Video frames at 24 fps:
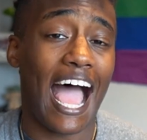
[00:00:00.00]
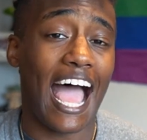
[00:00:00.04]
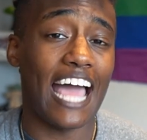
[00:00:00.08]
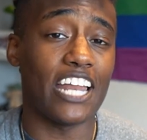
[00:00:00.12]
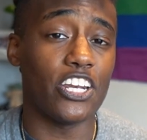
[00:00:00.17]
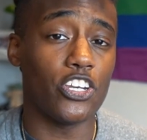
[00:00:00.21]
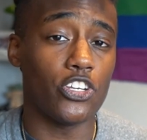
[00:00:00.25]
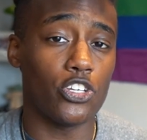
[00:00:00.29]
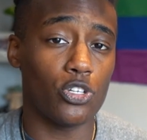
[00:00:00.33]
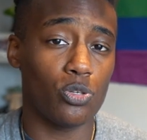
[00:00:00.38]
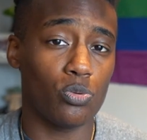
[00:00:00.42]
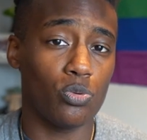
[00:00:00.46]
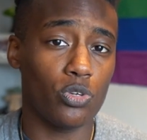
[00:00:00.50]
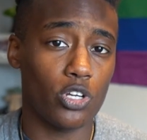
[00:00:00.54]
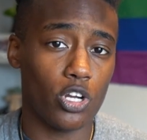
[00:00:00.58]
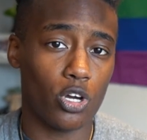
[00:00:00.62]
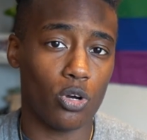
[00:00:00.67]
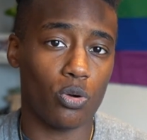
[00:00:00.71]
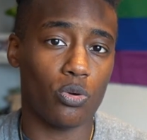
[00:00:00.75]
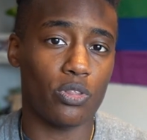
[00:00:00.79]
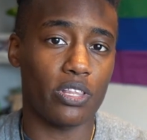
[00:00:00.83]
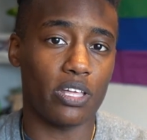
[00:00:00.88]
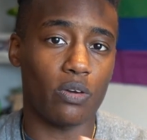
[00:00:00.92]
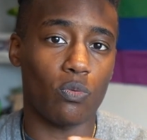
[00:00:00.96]
I do
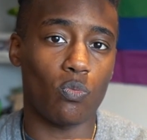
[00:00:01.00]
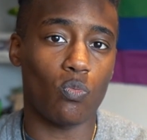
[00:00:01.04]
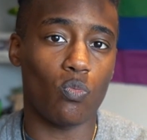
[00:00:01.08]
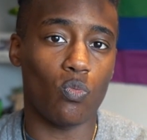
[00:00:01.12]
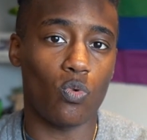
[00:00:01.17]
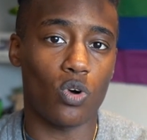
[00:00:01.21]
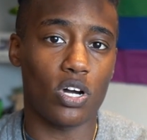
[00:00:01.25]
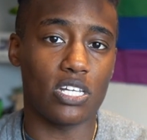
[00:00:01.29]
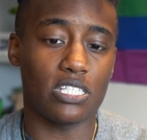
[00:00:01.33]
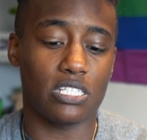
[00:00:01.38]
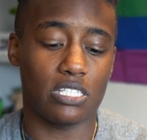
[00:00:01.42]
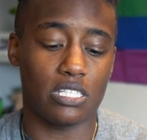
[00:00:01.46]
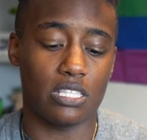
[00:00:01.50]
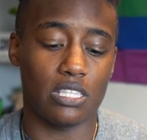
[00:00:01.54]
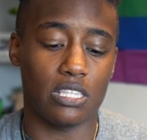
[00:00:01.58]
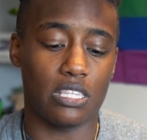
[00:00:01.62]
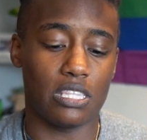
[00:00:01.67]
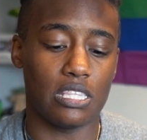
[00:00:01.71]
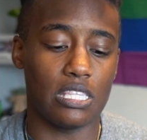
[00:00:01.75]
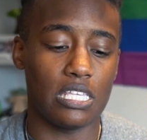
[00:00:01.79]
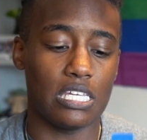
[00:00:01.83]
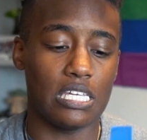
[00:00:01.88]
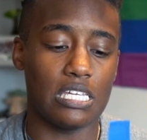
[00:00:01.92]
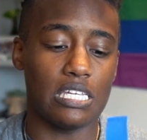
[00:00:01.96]
know that once
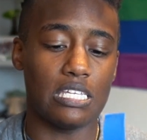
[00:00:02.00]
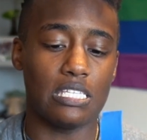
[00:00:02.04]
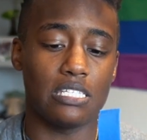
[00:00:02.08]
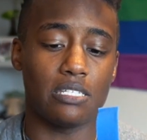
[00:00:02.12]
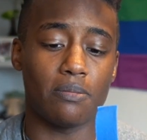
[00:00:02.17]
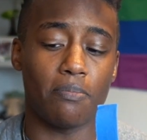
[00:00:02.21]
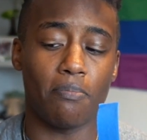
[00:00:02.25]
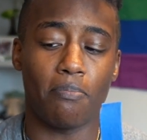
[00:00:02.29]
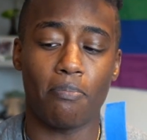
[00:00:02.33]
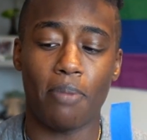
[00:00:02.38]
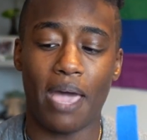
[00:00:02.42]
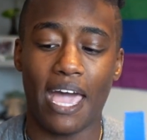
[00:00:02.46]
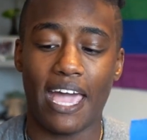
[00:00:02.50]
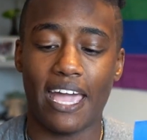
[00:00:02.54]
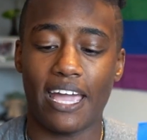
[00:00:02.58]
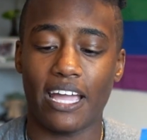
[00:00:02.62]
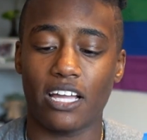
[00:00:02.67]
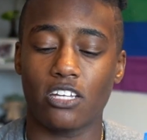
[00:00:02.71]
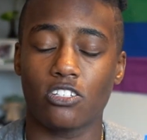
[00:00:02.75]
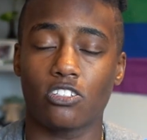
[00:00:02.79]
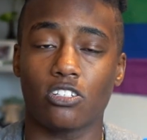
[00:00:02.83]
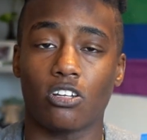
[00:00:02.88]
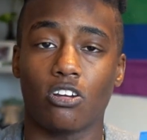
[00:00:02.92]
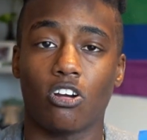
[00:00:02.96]
these
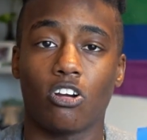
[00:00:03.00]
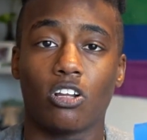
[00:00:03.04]
bags